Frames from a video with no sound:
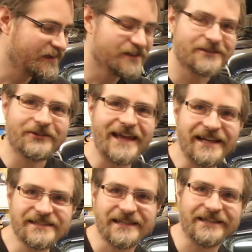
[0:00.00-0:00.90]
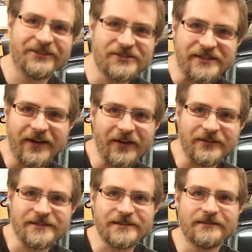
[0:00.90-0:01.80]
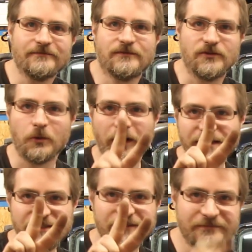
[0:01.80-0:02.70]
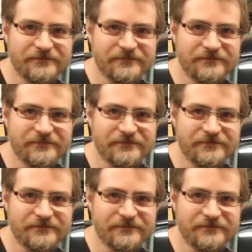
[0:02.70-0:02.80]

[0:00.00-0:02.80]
So yes, it does start twice,